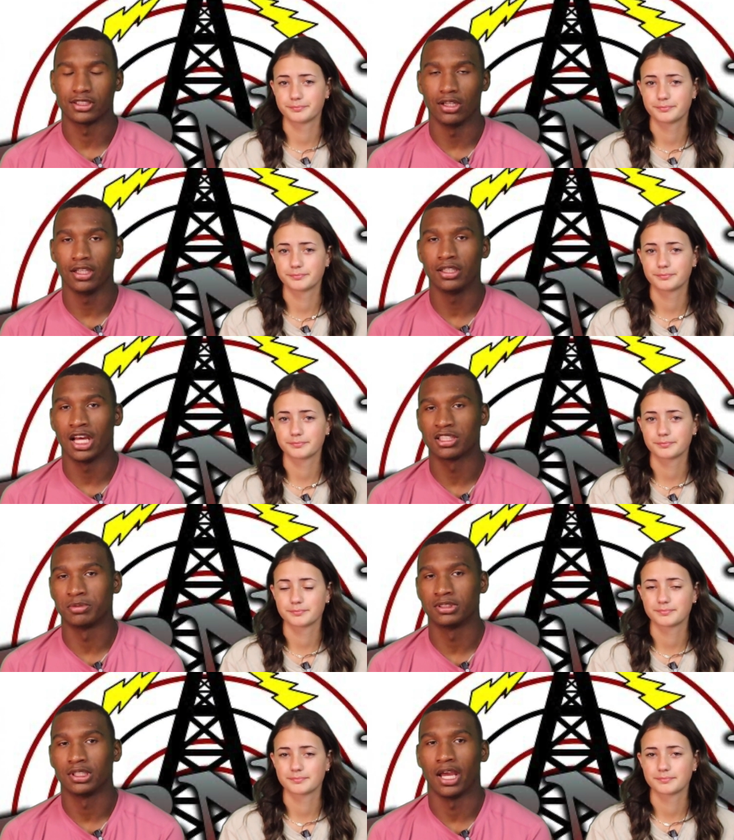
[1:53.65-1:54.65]
Speaker 1: That's all the
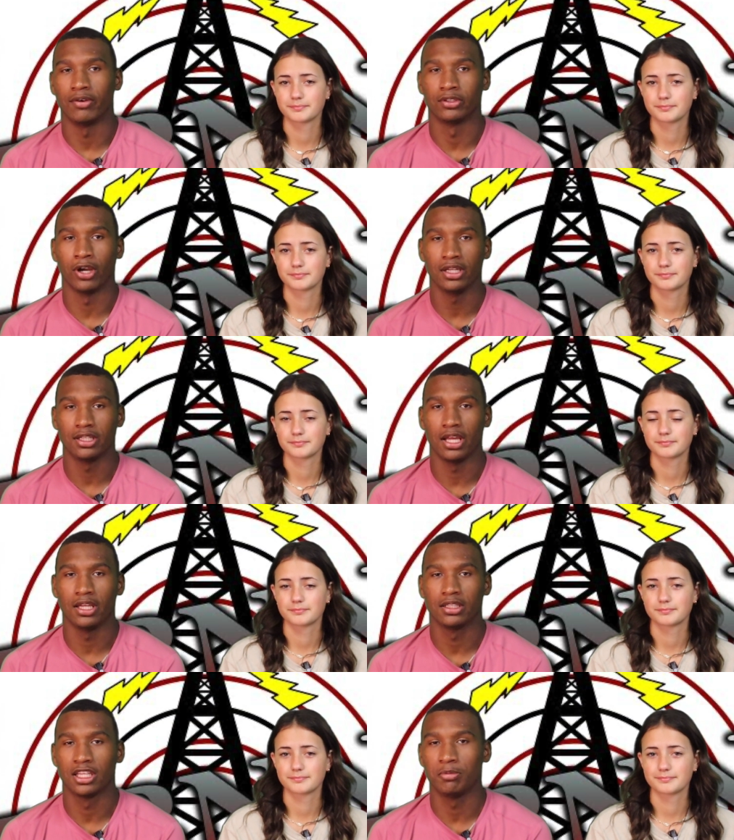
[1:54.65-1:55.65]
announcements. Have a great
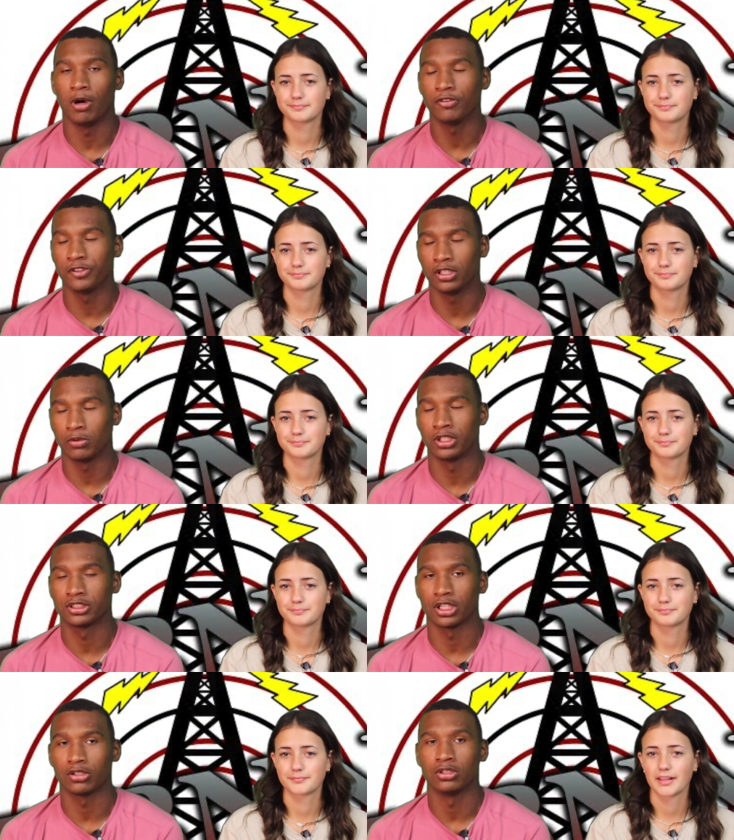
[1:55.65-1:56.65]
day. Keep both feet in the winter
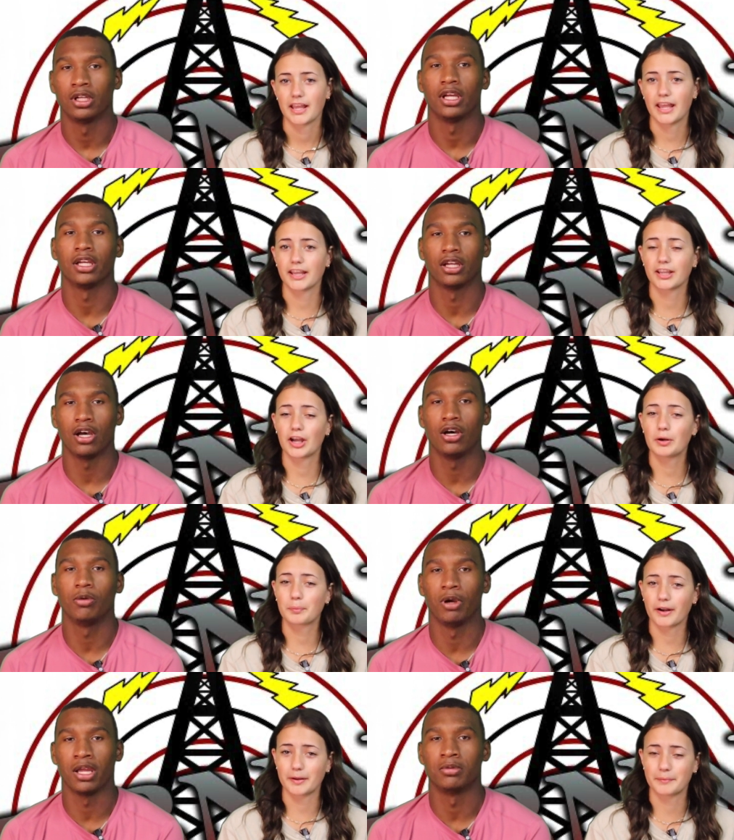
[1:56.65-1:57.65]
circle and, and go, go
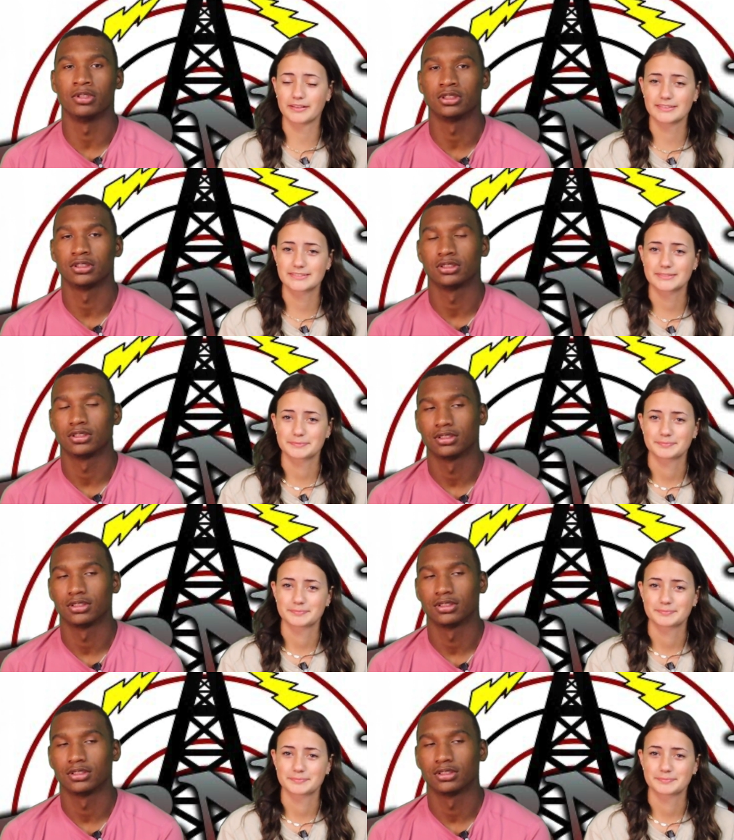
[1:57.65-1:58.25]
Brahmas. Brahmas.